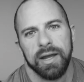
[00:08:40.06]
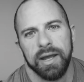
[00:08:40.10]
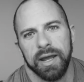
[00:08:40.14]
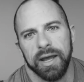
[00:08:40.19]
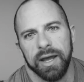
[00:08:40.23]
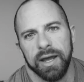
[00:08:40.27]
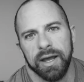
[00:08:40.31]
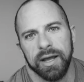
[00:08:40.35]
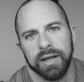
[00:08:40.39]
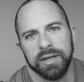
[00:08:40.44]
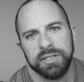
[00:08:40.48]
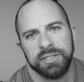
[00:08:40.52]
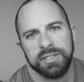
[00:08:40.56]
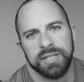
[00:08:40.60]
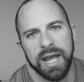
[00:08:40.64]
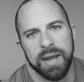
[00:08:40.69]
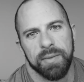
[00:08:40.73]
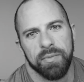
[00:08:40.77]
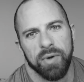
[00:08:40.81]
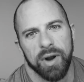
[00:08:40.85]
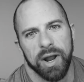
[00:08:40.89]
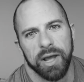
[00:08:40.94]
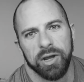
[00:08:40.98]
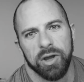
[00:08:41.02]
Uh,
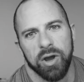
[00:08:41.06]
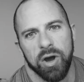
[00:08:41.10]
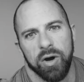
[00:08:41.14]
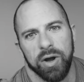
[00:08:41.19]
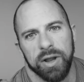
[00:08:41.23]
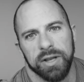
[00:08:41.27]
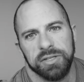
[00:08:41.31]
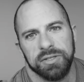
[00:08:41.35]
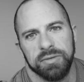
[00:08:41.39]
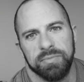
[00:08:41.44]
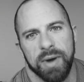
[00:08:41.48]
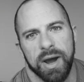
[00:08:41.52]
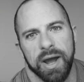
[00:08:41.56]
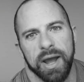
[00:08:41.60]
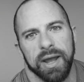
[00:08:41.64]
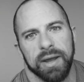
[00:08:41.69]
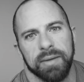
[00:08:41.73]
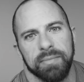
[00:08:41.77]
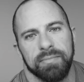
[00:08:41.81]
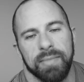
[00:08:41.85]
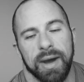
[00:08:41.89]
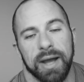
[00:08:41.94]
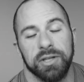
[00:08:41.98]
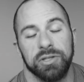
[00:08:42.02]
same when I go into
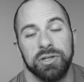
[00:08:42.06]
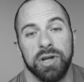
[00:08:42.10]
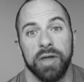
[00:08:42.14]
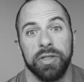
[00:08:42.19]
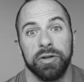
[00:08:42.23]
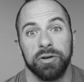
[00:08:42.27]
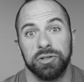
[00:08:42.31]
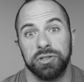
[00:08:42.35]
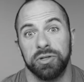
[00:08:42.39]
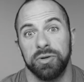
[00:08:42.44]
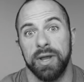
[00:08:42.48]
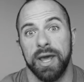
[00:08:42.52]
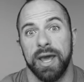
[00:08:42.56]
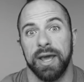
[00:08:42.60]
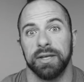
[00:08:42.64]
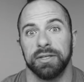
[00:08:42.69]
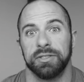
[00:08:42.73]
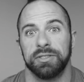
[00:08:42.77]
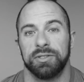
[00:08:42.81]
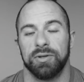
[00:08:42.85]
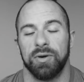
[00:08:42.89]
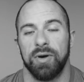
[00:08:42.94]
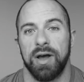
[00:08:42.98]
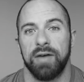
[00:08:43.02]
my, my other two days.
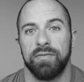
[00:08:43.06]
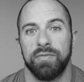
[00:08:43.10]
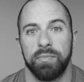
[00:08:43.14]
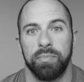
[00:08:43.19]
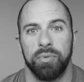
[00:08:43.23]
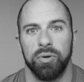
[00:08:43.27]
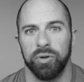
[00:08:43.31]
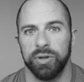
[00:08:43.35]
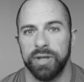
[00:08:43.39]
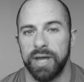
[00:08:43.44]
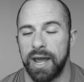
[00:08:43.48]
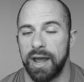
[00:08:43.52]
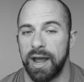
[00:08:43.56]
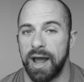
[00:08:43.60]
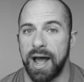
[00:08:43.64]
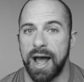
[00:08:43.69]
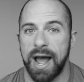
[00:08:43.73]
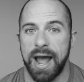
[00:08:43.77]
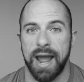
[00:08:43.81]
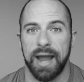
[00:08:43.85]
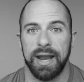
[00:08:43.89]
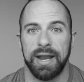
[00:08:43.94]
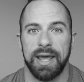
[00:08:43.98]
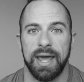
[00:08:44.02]
So I'll have a pull day, a
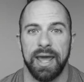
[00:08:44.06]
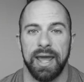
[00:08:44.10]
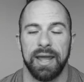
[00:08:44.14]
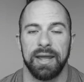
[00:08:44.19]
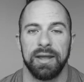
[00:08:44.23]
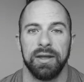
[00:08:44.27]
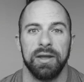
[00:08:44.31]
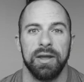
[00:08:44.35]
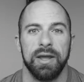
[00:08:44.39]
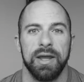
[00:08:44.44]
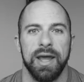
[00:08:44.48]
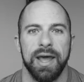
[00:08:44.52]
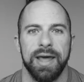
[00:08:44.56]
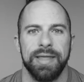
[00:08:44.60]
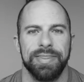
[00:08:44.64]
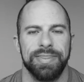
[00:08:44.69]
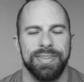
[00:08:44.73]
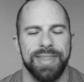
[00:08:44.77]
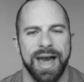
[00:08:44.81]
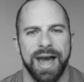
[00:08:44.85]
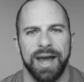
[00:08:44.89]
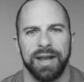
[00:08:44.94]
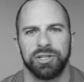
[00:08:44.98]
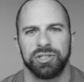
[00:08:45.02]
high day.
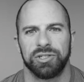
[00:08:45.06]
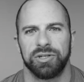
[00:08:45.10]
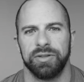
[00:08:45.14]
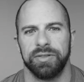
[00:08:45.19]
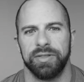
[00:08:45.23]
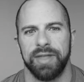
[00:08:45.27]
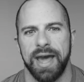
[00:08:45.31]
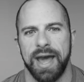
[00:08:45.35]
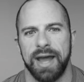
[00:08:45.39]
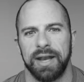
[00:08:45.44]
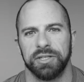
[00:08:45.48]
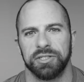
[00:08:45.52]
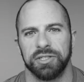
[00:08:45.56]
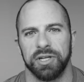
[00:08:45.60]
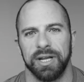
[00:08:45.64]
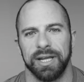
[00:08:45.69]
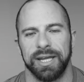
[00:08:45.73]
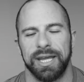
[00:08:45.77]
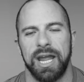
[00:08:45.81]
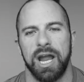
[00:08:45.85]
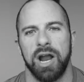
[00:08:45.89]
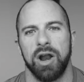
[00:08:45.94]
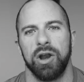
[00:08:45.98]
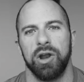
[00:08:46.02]
That, that is going
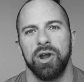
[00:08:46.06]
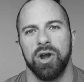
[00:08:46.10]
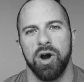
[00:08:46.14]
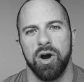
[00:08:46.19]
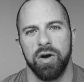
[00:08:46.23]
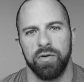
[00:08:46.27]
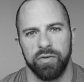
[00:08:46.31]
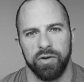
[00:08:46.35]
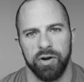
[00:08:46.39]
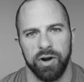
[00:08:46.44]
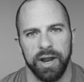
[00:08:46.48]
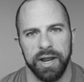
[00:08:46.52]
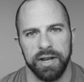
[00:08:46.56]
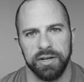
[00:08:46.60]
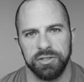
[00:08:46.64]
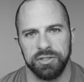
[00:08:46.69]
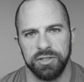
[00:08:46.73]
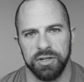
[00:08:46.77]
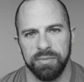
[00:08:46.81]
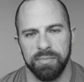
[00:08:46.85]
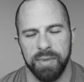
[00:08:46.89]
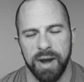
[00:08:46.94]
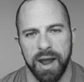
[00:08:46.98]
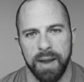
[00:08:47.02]
to carry over
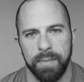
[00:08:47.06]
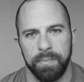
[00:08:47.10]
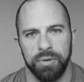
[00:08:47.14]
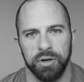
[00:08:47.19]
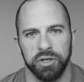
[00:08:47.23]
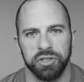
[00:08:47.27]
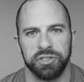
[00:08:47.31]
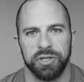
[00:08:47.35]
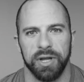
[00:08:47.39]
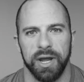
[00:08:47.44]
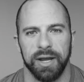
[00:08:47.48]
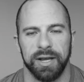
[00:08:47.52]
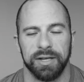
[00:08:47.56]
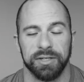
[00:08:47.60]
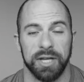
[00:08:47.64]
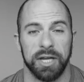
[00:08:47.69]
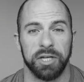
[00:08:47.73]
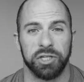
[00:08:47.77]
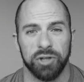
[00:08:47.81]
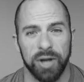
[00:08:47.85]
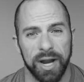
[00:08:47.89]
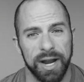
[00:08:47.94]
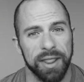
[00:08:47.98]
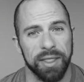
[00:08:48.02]
into my push day because I
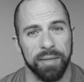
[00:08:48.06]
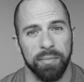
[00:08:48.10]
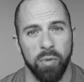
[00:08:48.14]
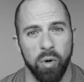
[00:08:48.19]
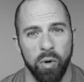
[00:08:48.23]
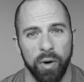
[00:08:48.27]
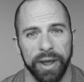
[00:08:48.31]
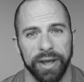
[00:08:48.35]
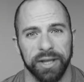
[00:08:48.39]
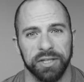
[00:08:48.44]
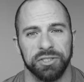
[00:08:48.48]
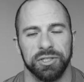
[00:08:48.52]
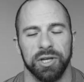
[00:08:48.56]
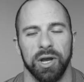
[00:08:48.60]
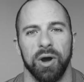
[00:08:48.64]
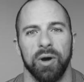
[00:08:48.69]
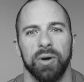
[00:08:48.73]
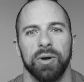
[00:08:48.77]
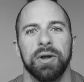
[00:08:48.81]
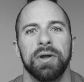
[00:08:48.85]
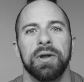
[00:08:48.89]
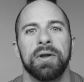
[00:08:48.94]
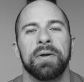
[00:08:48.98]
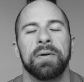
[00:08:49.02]
train in the morning.
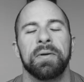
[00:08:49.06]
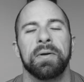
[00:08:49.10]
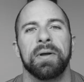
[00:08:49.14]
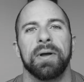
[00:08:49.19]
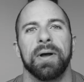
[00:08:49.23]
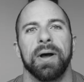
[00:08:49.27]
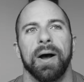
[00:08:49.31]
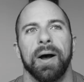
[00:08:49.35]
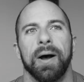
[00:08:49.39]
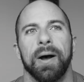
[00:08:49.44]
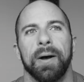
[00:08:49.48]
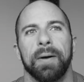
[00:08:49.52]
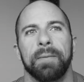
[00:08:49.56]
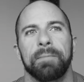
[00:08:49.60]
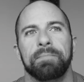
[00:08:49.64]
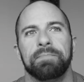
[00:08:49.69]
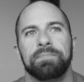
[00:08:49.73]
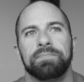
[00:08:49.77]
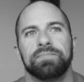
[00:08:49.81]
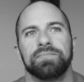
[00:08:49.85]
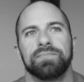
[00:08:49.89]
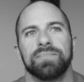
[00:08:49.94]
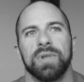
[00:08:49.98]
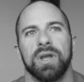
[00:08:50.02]
So
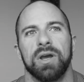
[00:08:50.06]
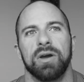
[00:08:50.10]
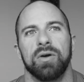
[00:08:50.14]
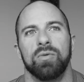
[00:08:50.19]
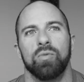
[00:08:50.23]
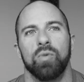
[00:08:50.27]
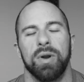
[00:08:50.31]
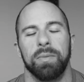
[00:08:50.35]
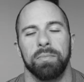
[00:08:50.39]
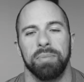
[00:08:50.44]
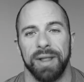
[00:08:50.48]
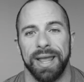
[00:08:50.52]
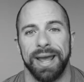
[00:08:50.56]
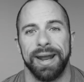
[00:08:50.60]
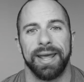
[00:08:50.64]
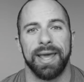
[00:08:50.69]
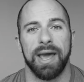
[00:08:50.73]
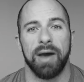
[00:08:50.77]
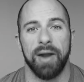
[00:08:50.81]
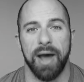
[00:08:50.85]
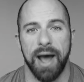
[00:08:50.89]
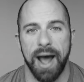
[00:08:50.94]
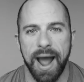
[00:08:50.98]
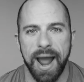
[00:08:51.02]
um, when planning
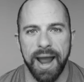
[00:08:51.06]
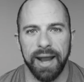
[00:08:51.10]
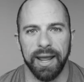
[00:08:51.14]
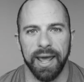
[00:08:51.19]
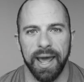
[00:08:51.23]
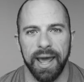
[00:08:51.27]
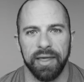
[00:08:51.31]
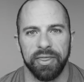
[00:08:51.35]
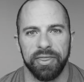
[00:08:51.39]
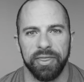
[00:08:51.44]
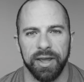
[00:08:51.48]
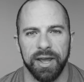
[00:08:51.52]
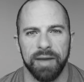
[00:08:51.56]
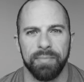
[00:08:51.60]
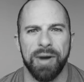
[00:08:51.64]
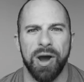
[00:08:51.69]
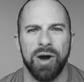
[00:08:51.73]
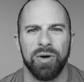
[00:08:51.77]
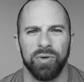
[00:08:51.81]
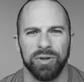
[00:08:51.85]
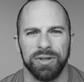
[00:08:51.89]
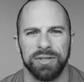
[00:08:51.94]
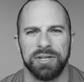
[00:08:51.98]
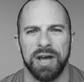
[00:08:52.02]
out a high day, think
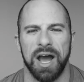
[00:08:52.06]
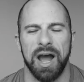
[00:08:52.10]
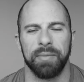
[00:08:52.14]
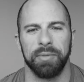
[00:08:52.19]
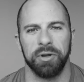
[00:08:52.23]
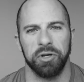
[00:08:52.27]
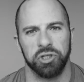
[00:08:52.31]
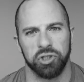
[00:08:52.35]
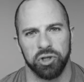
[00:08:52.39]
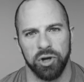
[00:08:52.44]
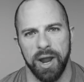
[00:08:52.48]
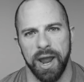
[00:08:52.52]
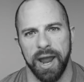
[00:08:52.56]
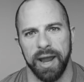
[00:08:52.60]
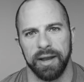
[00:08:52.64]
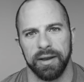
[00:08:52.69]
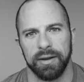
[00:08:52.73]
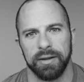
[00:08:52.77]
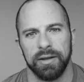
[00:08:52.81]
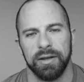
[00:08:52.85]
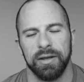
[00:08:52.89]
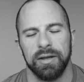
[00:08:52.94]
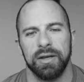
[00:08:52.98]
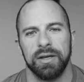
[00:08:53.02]
about what time you
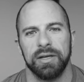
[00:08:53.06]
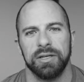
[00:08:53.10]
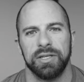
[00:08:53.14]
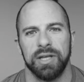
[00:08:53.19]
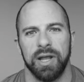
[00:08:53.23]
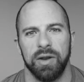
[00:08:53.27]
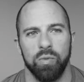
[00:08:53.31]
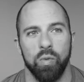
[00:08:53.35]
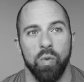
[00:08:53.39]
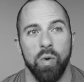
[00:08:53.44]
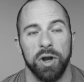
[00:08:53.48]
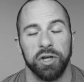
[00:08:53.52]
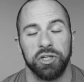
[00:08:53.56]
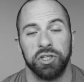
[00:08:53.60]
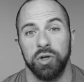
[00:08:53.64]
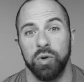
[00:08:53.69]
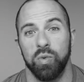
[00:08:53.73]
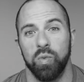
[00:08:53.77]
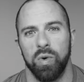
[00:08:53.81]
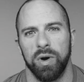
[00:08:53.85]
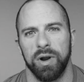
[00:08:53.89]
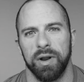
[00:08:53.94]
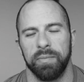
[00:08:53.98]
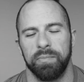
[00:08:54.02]
train and what
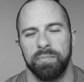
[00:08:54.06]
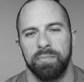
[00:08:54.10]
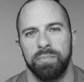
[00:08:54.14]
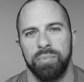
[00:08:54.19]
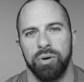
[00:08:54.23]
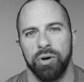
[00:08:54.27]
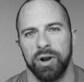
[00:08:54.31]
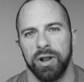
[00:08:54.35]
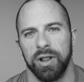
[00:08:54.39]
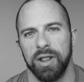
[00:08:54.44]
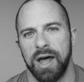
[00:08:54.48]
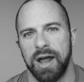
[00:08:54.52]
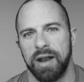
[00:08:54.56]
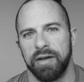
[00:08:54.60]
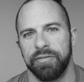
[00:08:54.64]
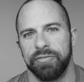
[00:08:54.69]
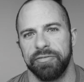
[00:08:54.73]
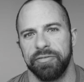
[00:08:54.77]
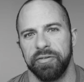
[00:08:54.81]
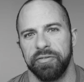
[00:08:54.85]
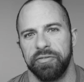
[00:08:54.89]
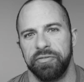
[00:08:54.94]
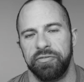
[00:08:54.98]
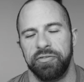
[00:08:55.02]
you want to put a lot of
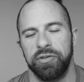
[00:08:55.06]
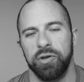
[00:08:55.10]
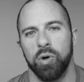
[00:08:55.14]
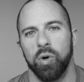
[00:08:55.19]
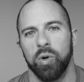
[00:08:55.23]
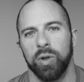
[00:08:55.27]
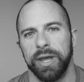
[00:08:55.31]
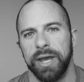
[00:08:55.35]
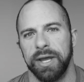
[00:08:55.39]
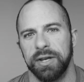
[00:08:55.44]
fuel